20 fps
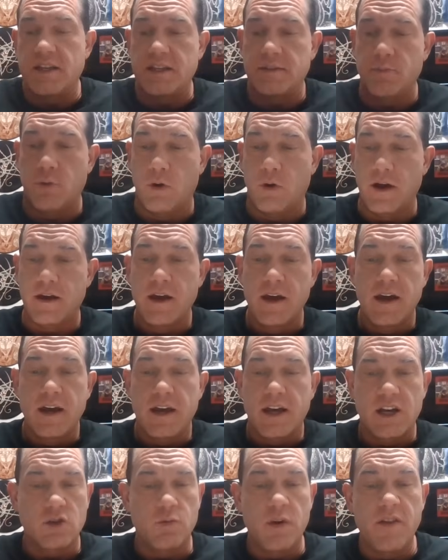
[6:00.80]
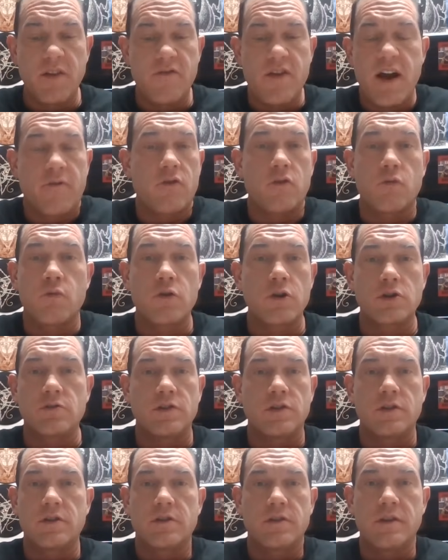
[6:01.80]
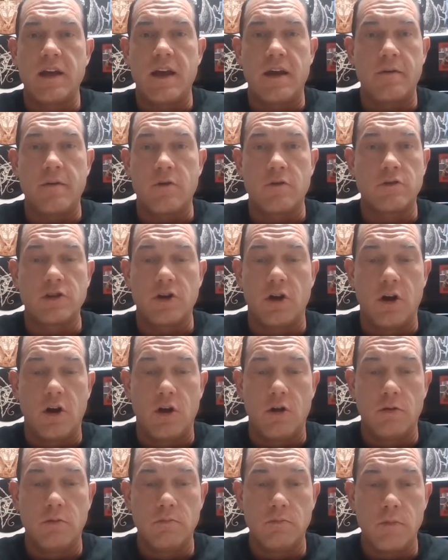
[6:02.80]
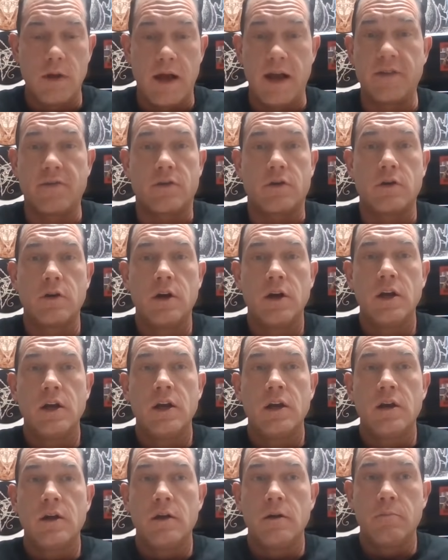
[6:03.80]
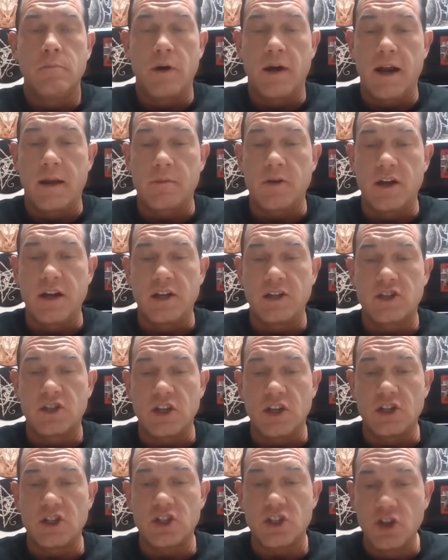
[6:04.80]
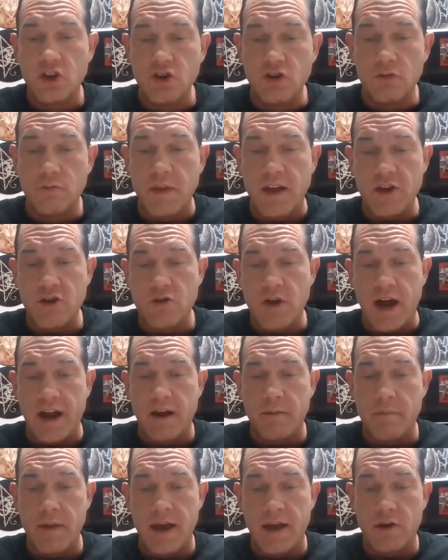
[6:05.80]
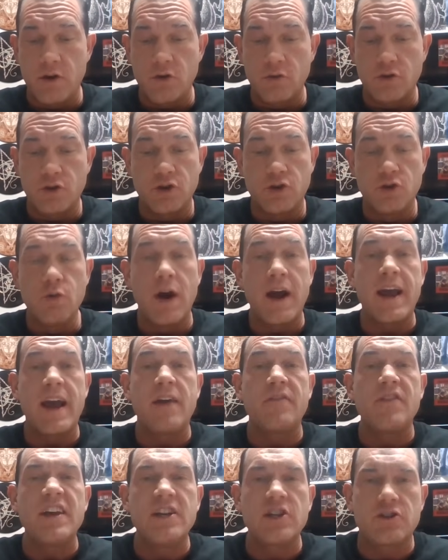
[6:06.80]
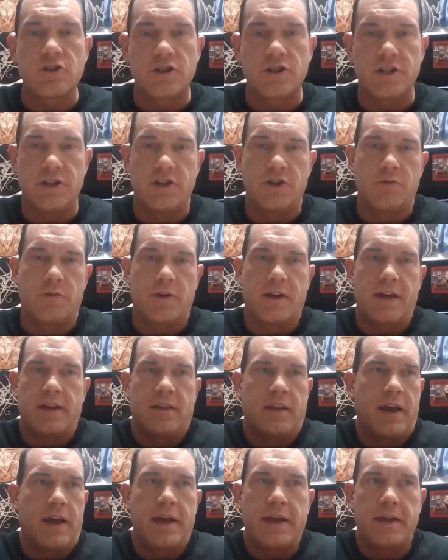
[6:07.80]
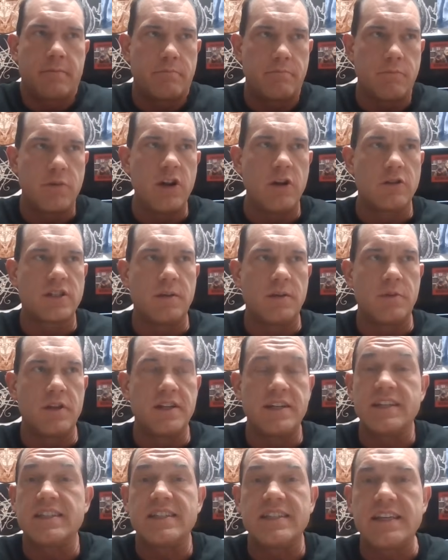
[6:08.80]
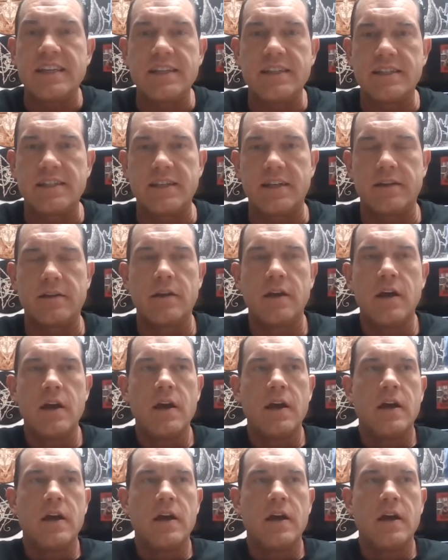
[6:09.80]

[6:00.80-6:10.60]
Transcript: at this point because we've never worked with that Urgehal ever. But I'm gonna assume that you kind of meant, do I have interest in doing it? Like you know some of the deceased and